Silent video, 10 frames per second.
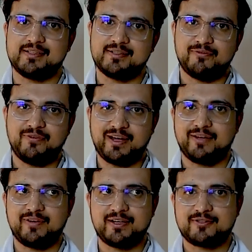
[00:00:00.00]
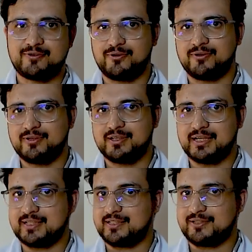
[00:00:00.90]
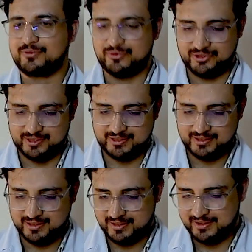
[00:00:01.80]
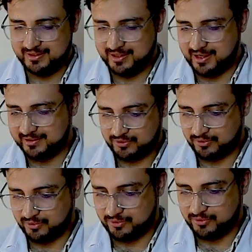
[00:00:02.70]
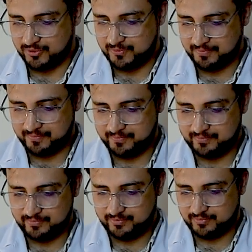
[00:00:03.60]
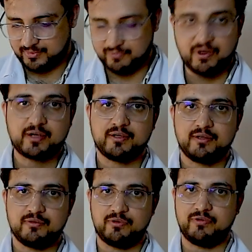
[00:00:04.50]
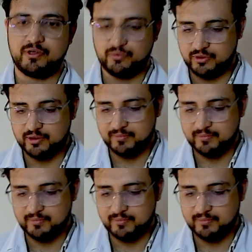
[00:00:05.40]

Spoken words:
This is a very highly concentrated acid solution. So, what do we do now?